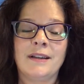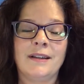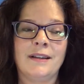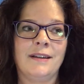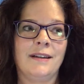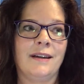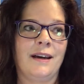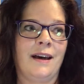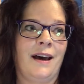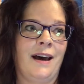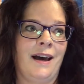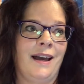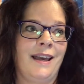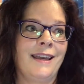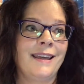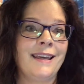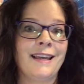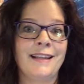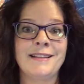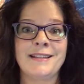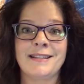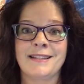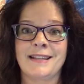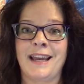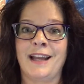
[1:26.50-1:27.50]
I
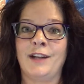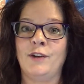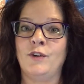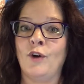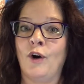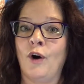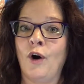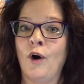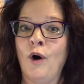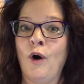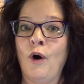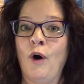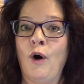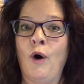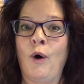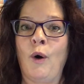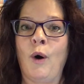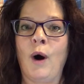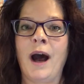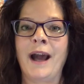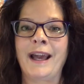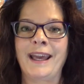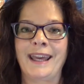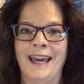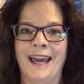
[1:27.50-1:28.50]
can say no
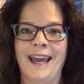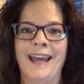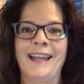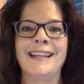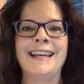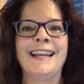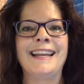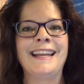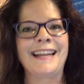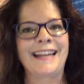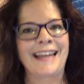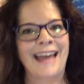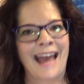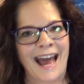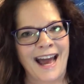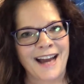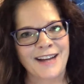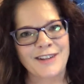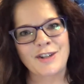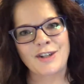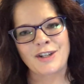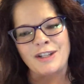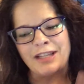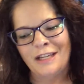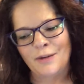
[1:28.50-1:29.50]
again, and it
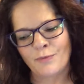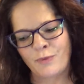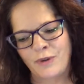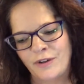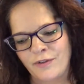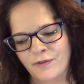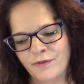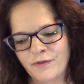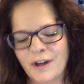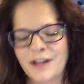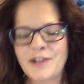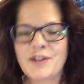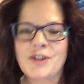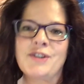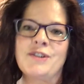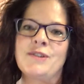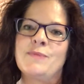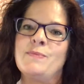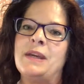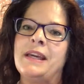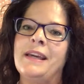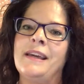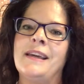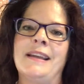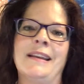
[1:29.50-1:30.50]
actually refreshes
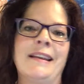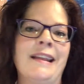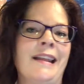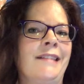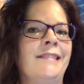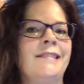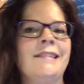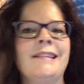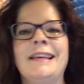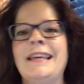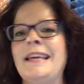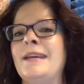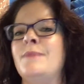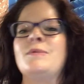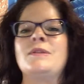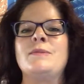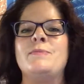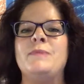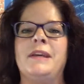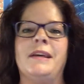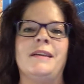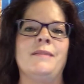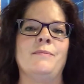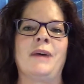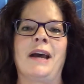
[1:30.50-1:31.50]
me and then keeps
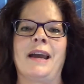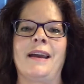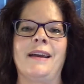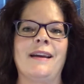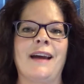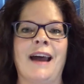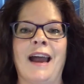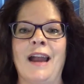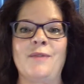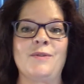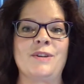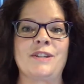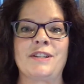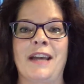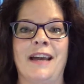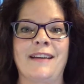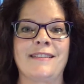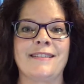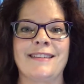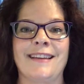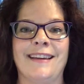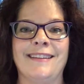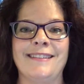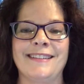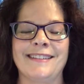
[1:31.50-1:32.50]
me in my Irish
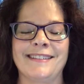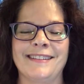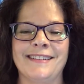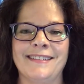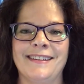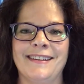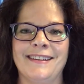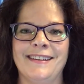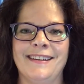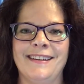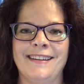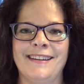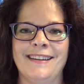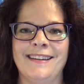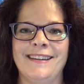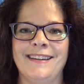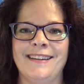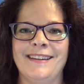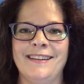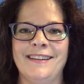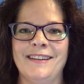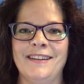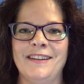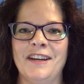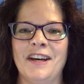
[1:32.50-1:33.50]
accent.
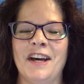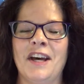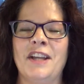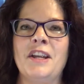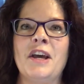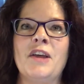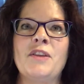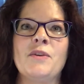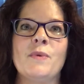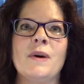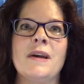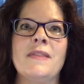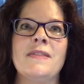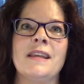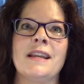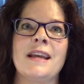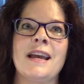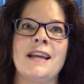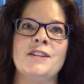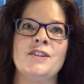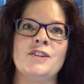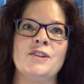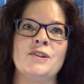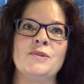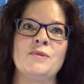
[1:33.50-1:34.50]
Another one that
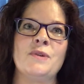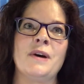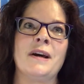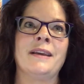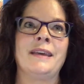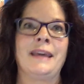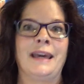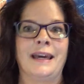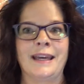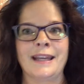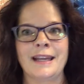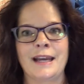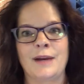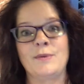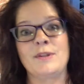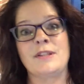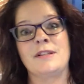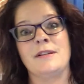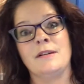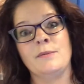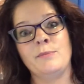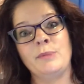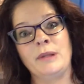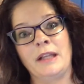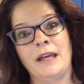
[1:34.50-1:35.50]
I do, again, I was
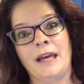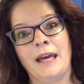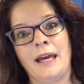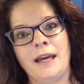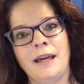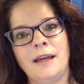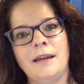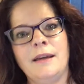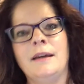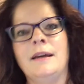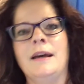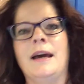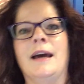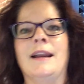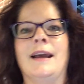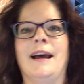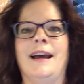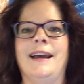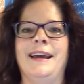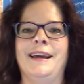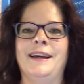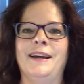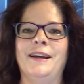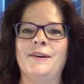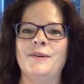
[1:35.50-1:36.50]
in a play and
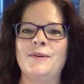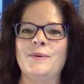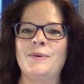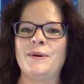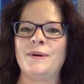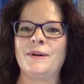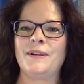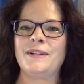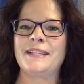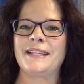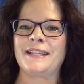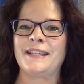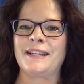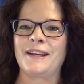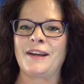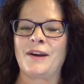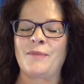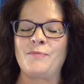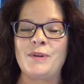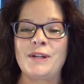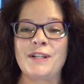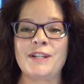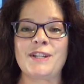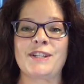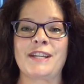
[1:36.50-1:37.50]
I did a
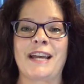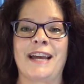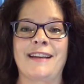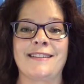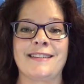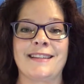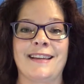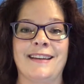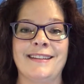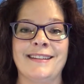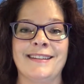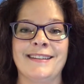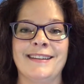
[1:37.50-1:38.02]
British accent.